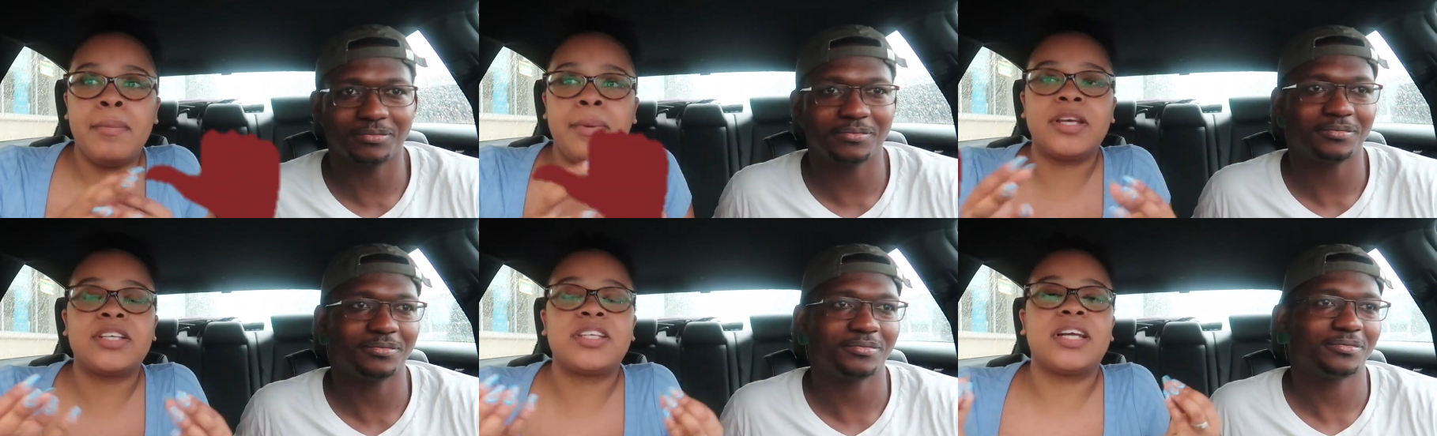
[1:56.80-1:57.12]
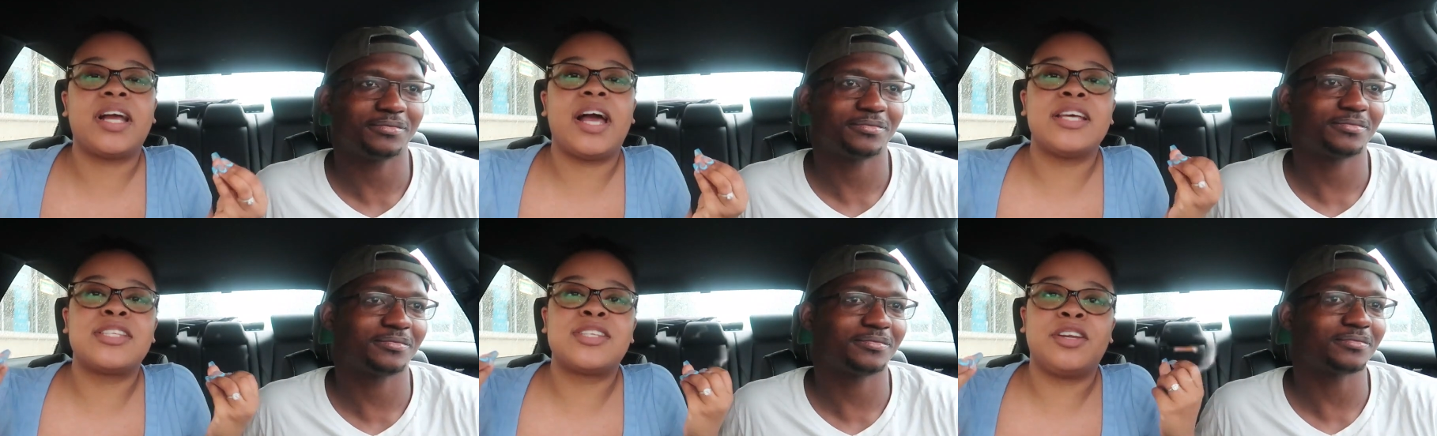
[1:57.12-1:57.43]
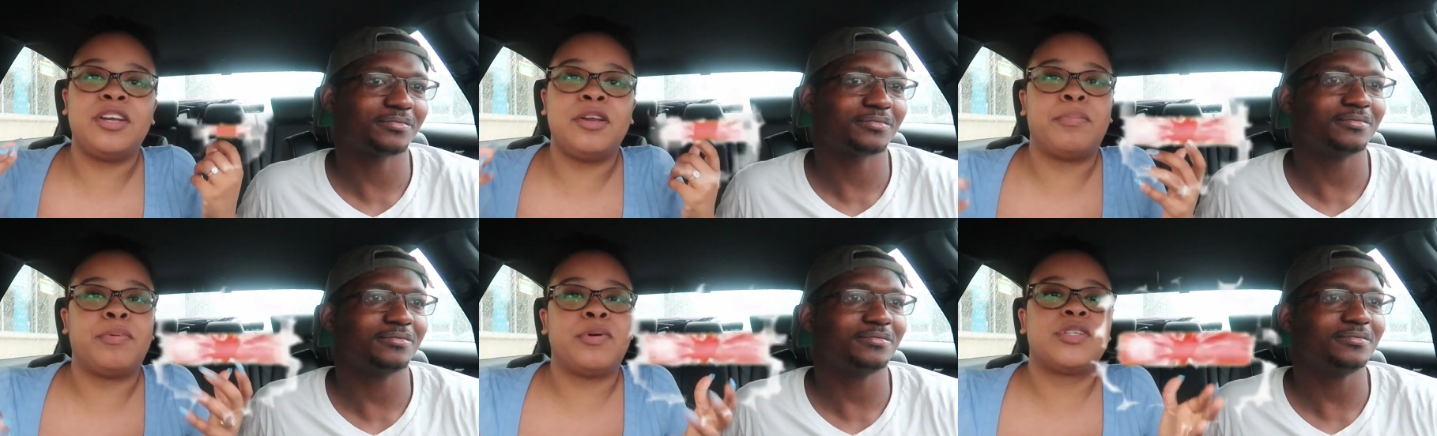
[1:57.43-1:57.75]
Speaker 1: Make sure you guys
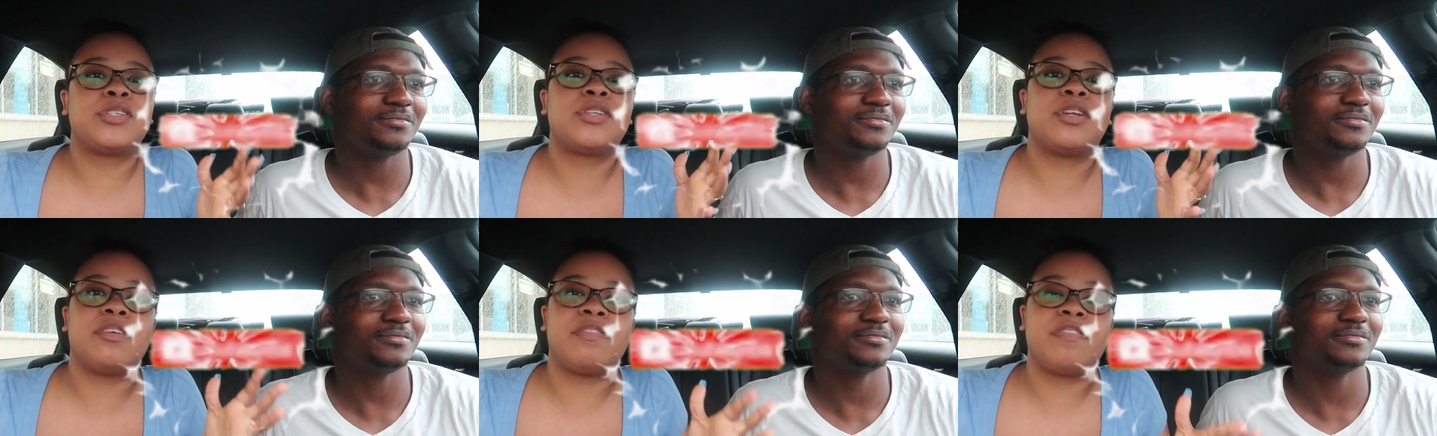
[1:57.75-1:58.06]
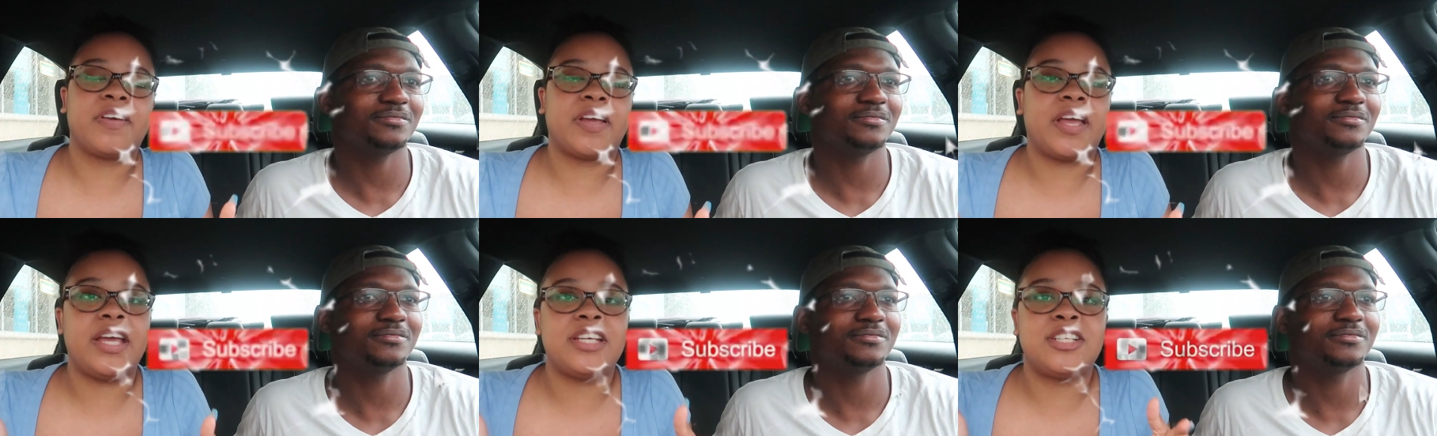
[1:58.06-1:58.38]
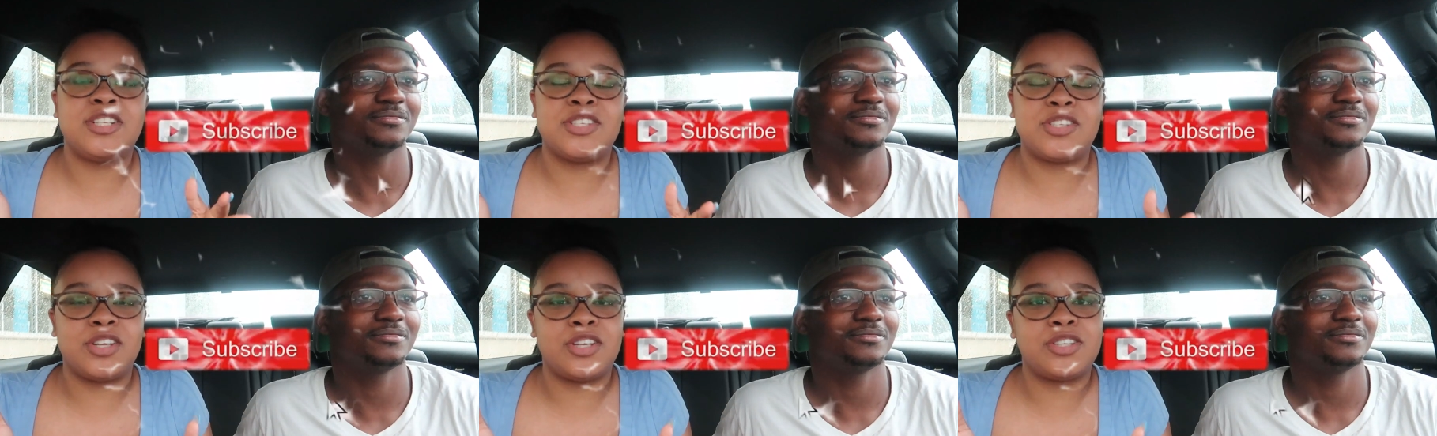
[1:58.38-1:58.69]
hit the post
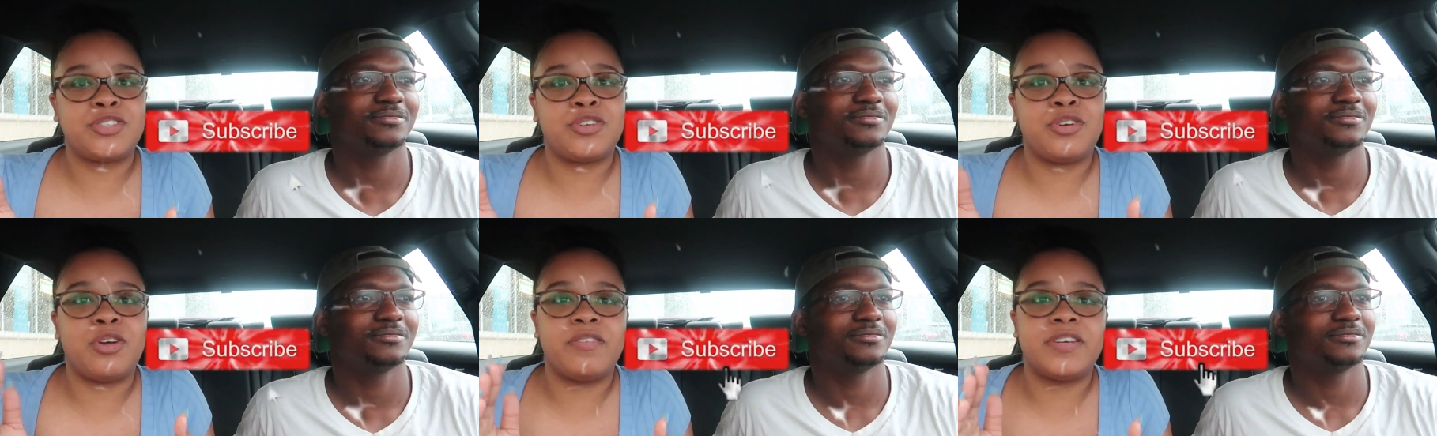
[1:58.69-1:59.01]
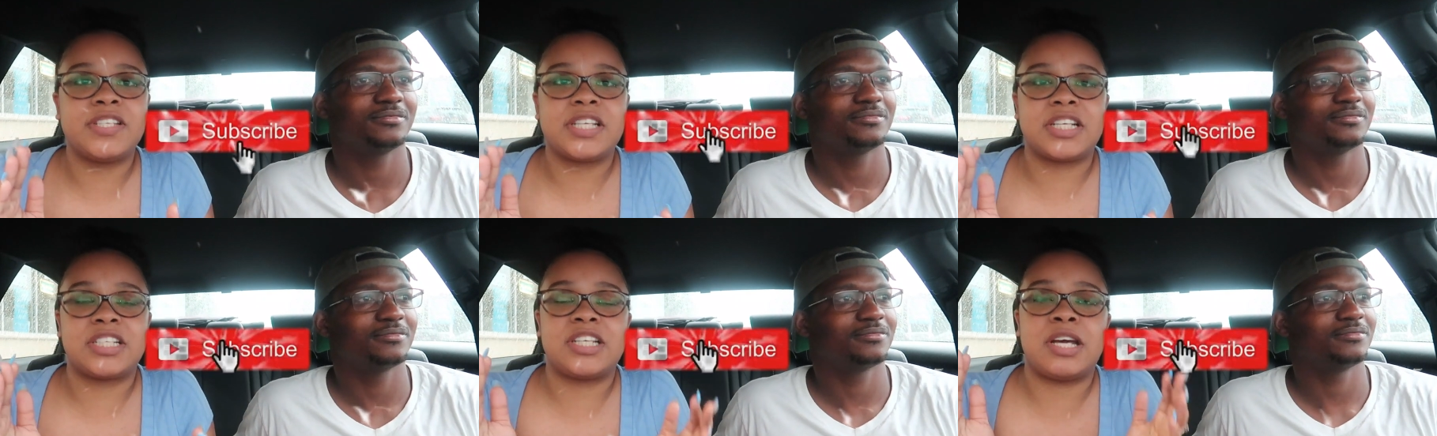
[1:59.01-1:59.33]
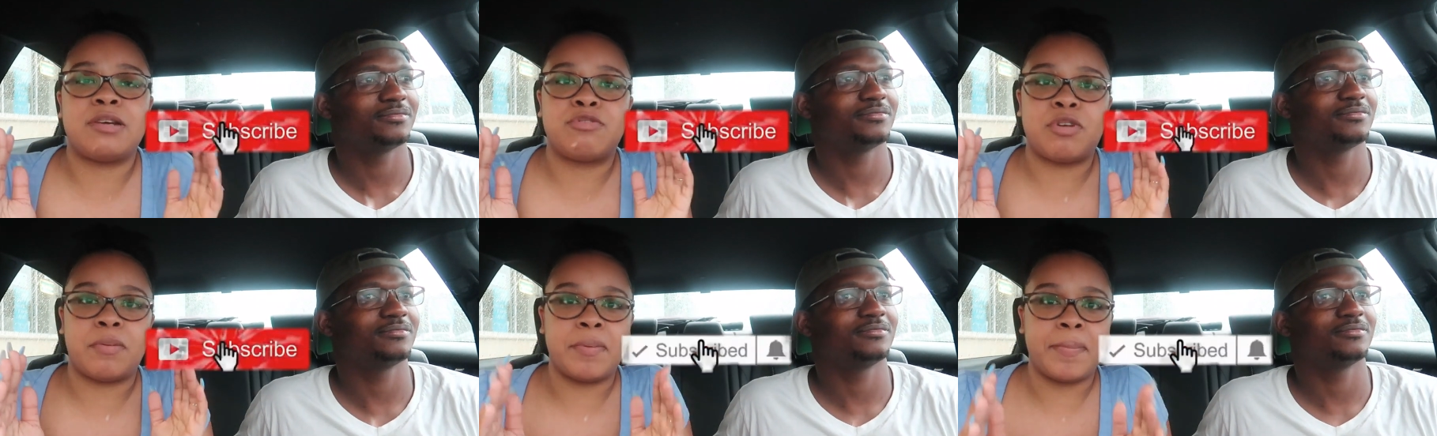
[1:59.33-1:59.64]
notifications so that you know every single
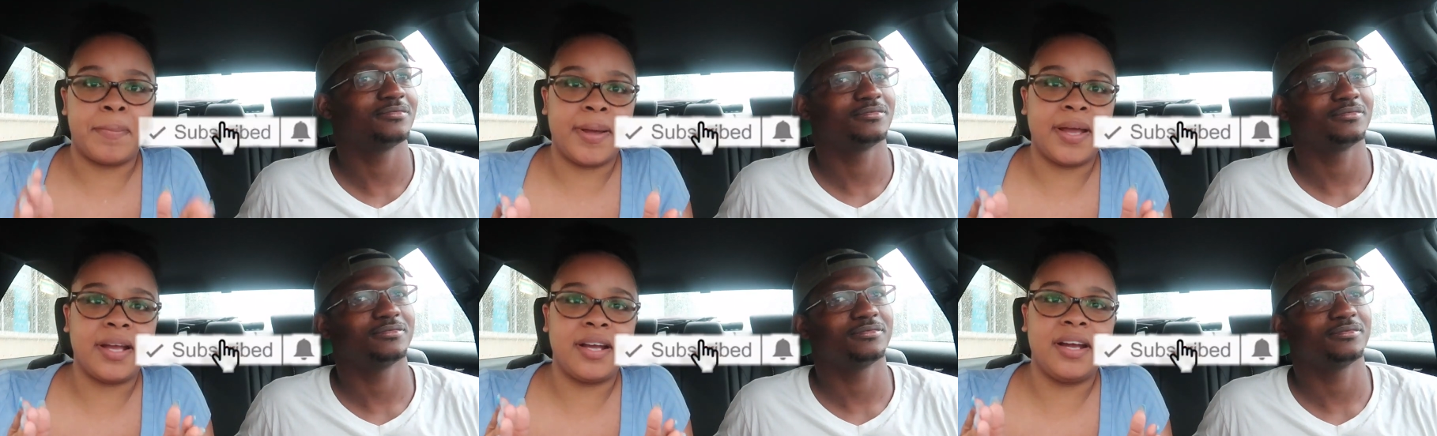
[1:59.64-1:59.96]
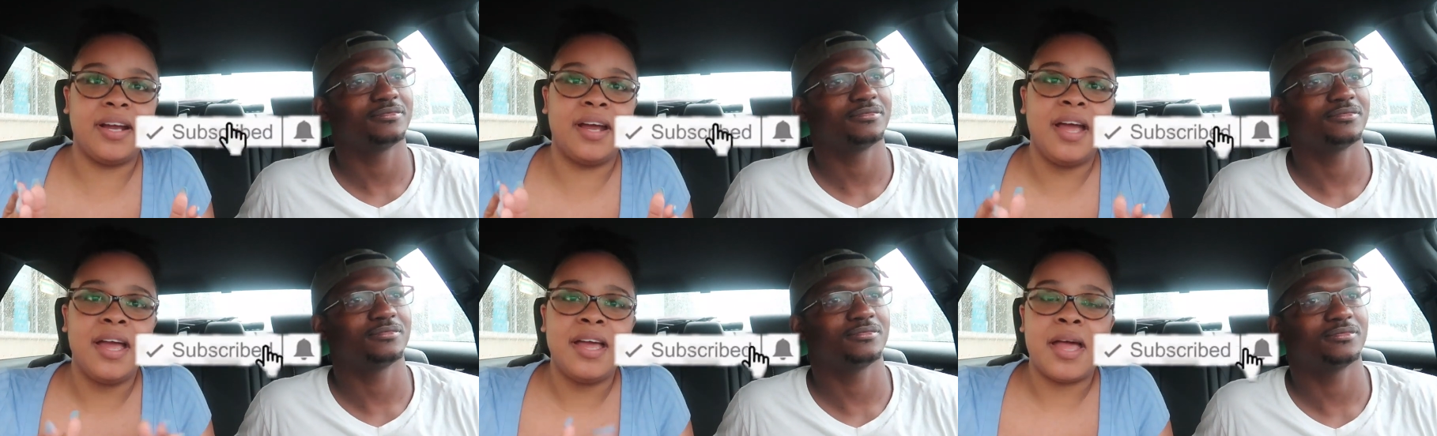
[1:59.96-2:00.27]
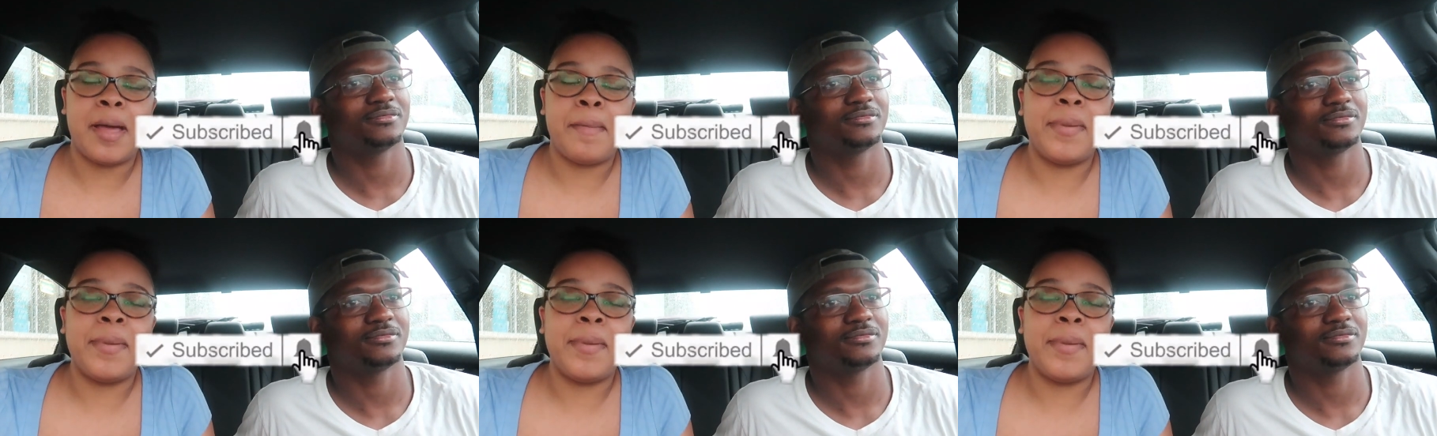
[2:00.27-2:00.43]
time I drop a banger.